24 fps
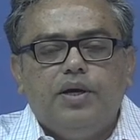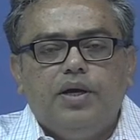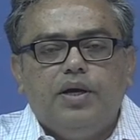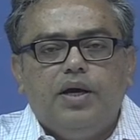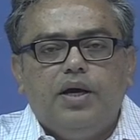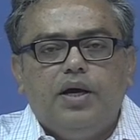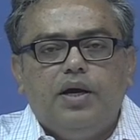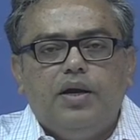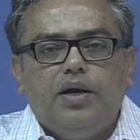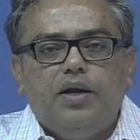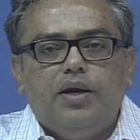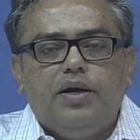
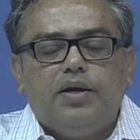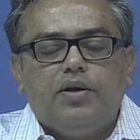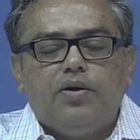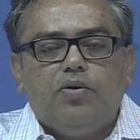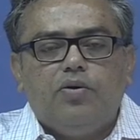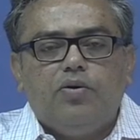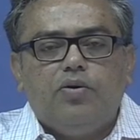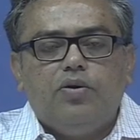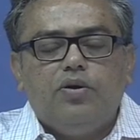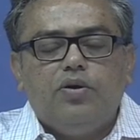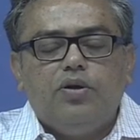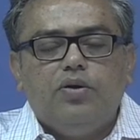and later
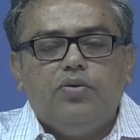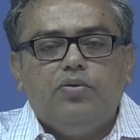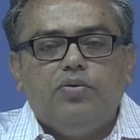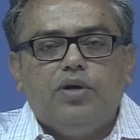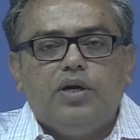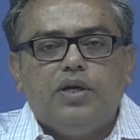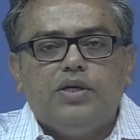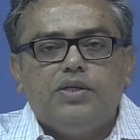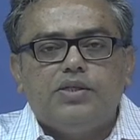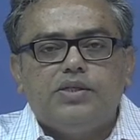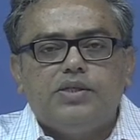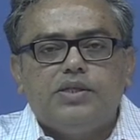on you
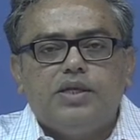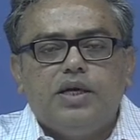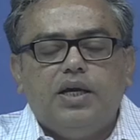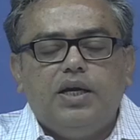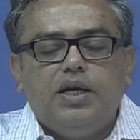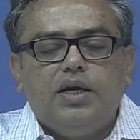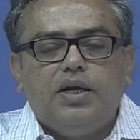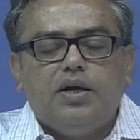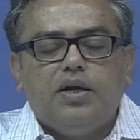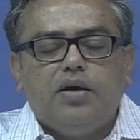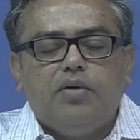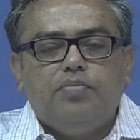can scale
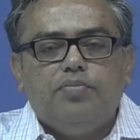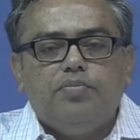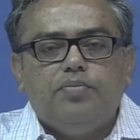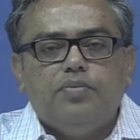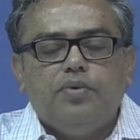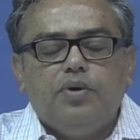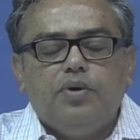it up